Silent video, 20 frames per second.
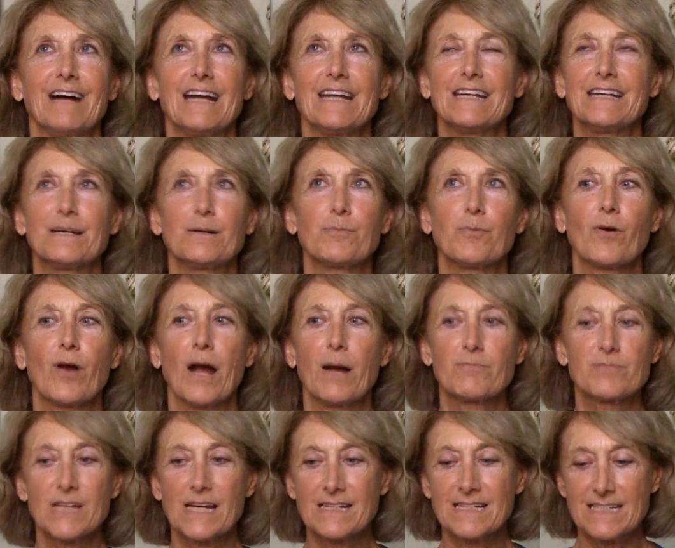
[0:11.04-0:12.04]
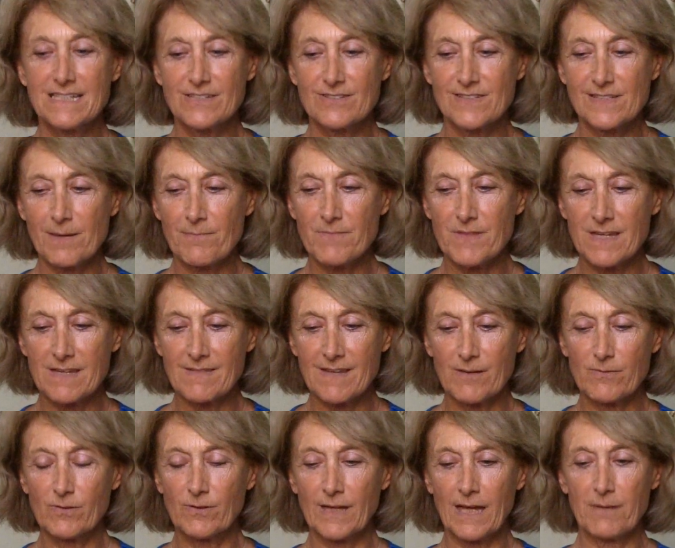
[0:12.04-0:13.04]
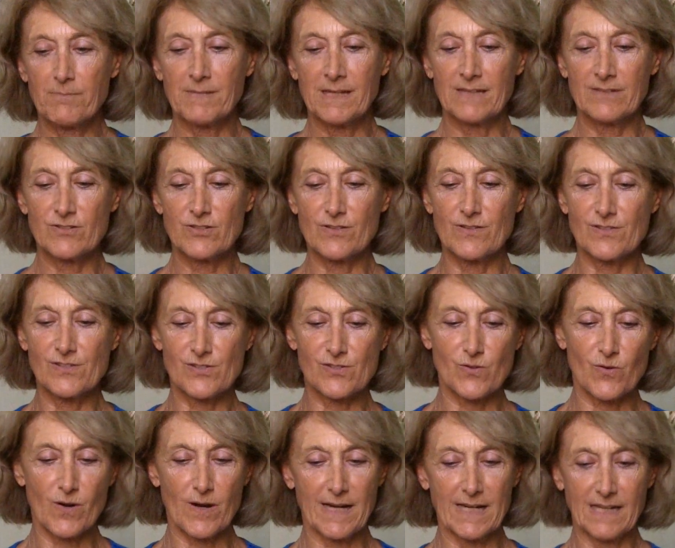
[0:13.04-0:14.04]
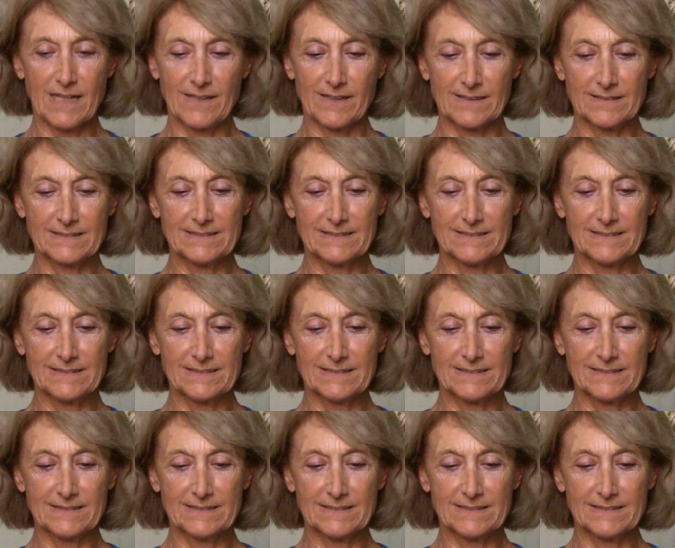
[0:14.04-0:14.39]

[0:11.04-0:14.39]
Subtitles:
I need a prompt. I need something that will get me into the story here.